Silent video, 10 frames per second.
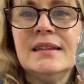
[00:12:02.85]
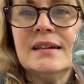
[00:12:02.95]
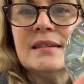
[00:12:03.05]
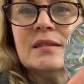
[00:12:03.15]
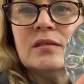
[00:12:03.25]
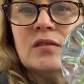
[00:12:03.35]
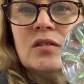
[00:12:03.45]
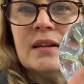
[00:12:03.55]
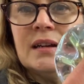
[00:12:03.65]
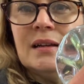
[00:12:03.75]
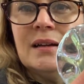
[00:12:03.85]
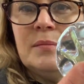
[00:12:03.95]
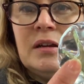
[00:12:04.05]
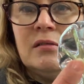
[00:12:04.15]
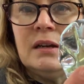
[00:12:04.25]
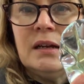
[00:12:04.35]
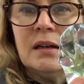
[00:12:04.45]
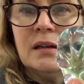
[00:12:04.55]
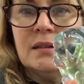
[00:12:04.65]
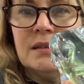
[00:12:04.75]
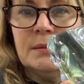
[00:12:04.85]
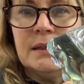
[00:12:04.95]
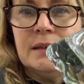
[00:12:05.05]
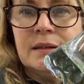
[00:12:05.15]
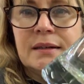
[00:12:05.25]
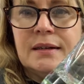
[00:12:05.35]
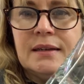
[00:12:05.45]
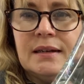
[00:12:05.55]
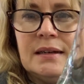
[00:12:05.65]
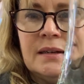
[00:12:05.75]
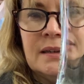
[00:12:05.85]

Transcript: that's sort of got that limey green colour to it and then it